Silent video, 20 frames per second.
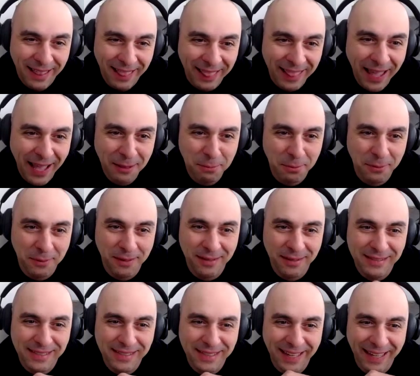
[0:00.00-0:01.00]

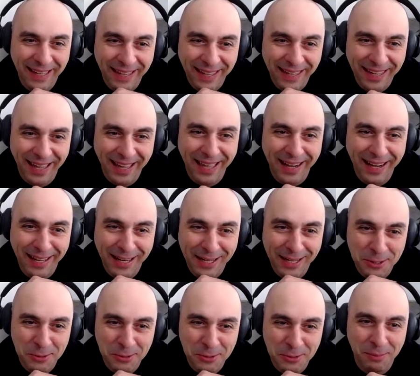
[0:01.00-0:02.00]
Networks can get
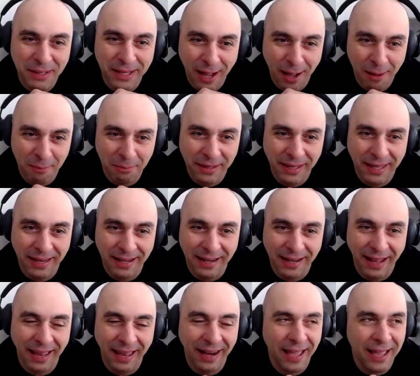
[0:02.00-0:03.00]
extremely complicated.
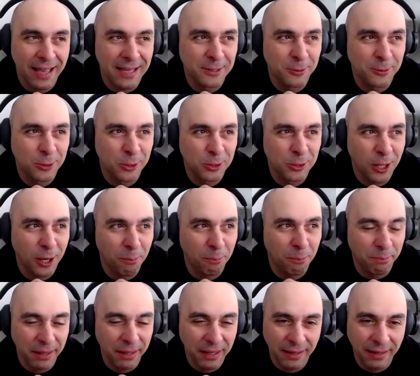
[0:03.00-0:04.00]
And as you
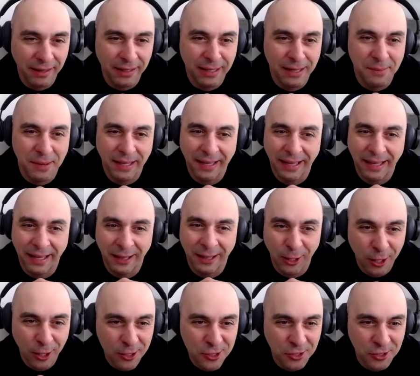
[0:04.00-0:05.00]
start building them and they get
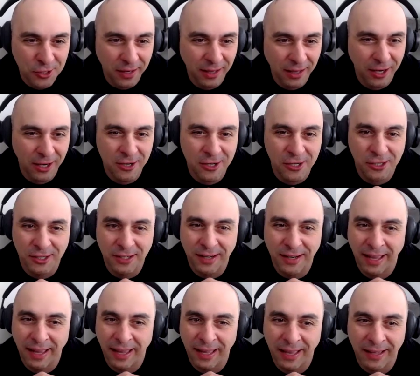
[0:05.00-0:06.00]
larger and larger,
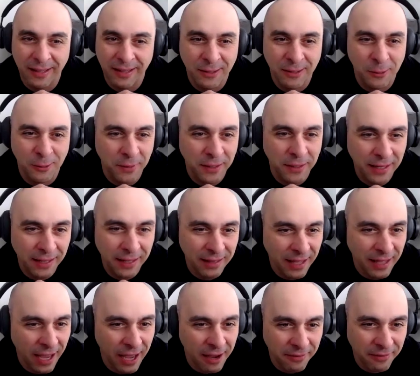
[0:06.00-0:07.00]
and you need
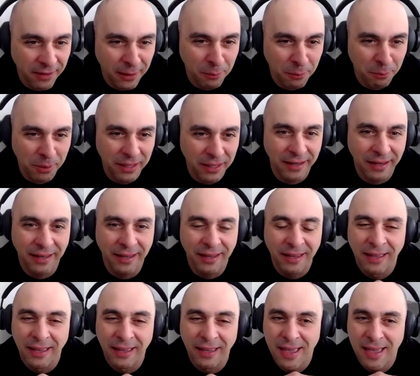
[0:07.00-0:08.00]
high availability
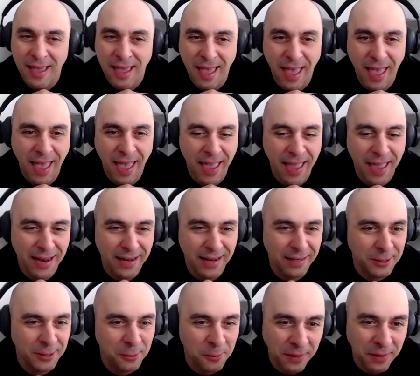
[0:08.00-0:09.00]

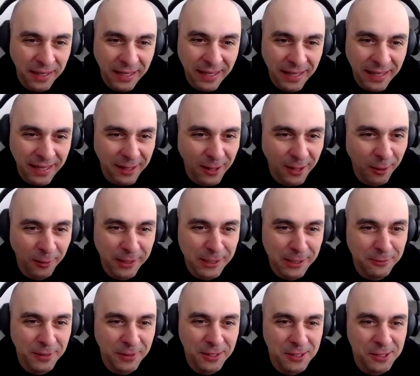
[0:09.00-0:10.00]
and you need all
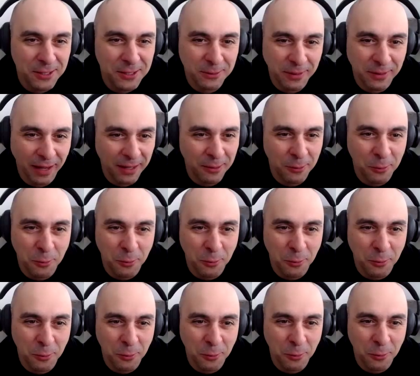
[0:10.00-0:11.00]
these features, right? You
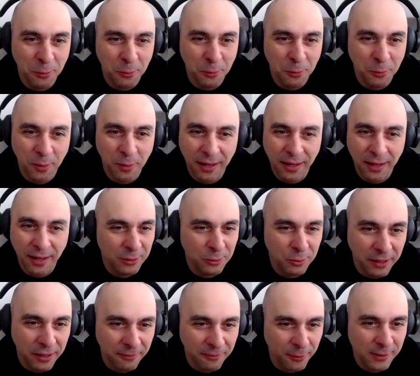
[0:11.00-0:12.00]
want them to
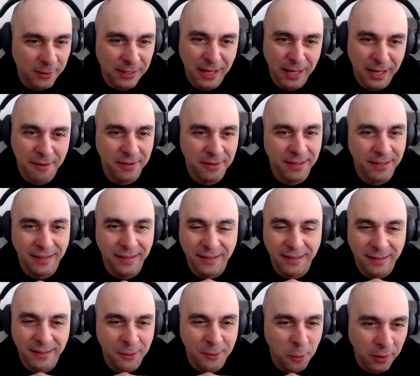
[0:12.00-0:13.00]
work
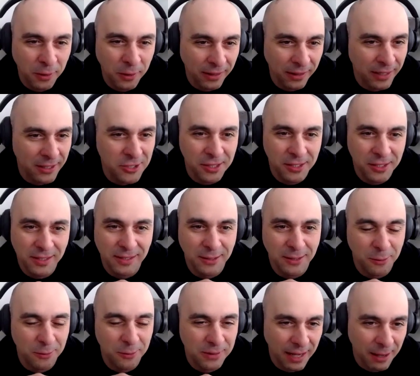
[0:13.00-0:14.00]
24/7, no
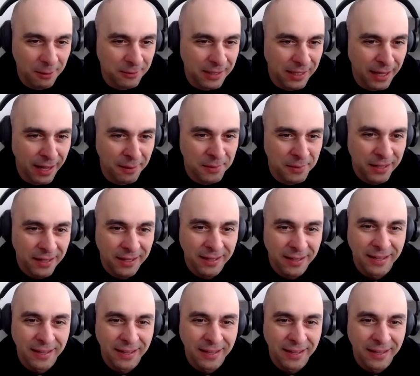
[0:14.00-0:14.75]
glitches, no downtime.